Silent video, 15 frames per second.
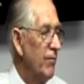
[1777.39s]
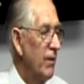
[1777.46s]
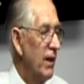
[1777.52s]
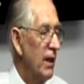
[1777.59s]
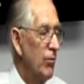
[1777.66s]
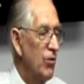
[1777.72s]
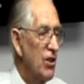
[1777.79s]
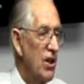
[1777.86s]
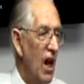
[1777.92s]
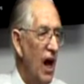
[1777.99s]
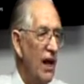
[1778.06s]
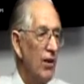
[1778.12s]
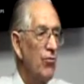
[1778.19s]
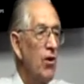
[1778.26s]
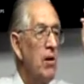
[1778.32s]
it was
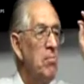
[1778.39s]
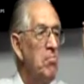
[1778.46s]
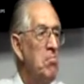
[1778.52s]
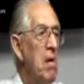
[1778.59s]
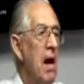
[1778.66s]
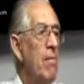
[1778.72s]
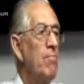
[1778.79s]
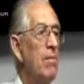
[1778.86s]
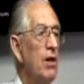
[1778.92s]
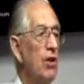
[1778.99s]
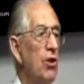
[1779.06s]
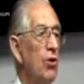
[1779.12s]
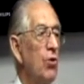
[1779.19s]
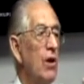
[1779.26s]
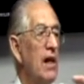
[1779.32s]
like, remember
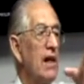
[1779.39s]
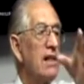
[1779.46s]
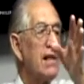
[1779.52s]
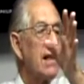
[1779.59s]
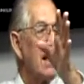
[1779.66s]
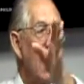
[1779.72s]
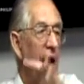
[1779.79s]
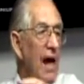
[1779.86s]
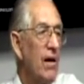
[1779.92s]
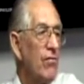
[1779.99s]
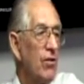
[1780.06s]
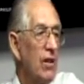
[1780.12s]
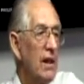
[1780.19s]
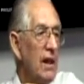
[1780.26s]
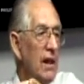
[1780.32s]
you were in
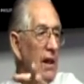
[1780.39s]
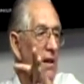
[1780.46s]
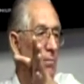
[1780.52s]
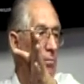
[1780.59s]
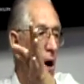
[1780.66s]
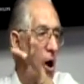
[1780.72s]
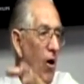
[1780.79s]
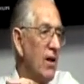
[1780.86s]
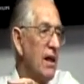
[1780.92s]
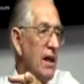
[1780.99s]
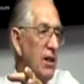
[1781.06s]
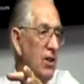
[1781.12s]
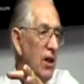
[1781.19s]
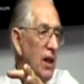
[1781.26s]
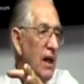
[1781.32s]
slavery and
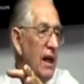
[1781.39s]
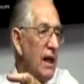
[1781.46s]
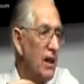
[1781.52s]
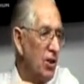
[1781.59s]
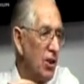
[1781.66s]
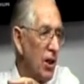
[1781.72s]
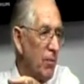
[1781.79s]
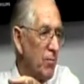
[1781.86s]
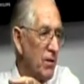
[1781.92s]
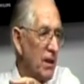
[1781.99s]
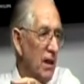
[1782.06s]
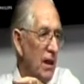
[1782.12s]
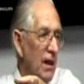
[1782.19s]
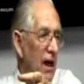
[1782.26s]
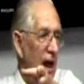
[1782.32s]
bondage in Egypt,
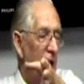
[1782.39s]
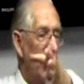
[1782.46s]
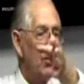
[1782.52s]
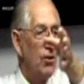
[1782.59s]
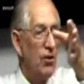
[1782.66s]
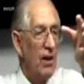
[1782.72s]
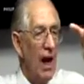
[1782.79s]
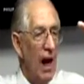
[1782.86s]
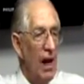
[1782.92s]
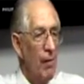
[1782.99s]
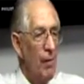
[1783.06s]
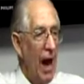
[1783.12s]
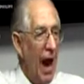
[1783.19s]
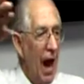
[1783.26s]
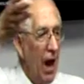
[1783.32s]
and you came
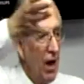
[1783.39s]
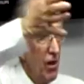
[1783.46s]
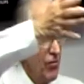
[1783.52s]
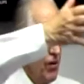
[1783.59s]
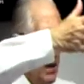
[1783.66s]
out of